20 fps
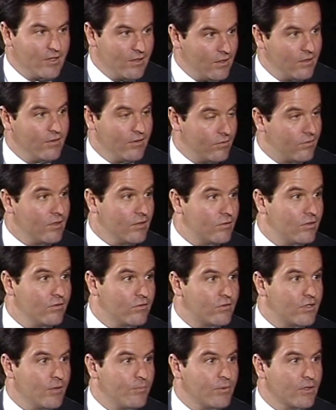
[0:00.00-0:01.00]
This is
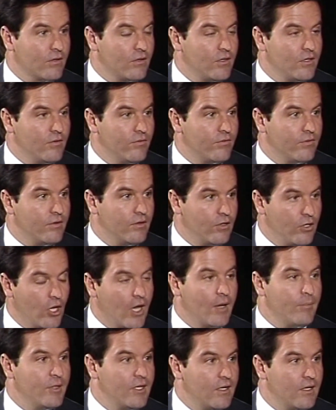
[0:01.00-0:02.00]
typical of
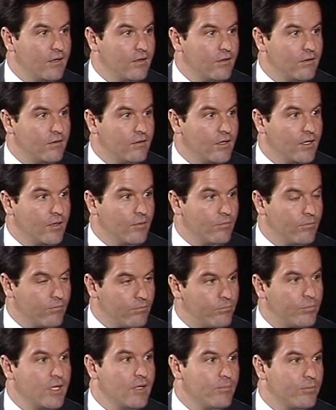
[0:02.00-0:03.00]
nominated
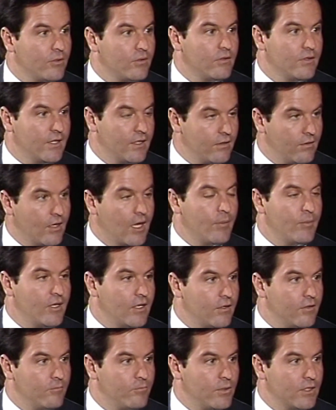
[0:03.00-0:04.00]
people and
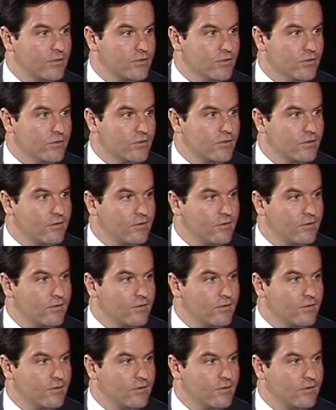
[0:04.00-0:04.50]
nominated pictures.